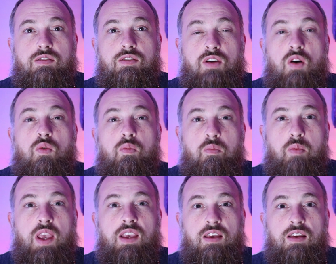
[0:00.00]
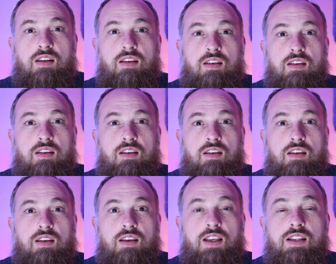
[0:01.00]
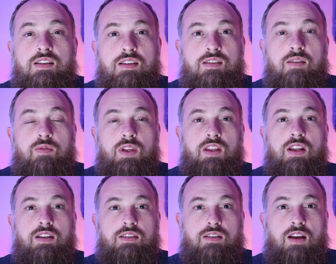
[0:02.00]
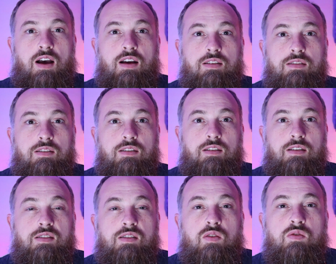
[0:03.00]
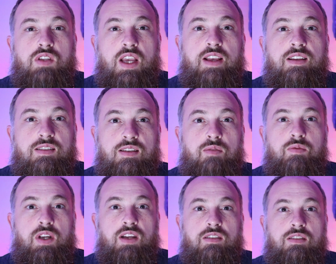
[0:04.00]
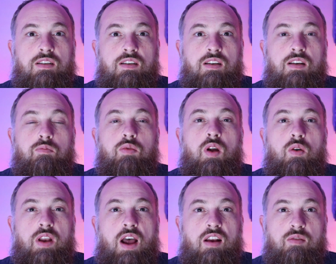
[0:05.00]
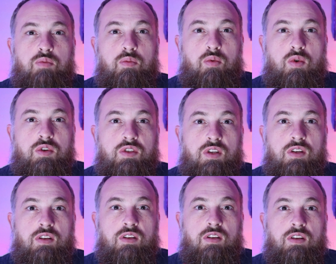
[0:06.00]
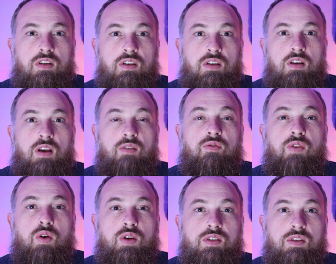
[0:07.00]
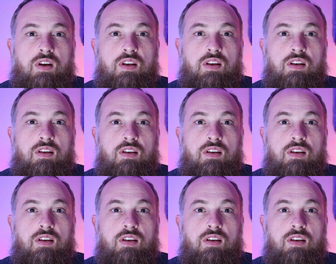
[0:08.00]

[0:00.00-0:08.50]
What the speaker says: Don't make it into something that it's not. Don't take a subject and blow it out of proportion and focus on it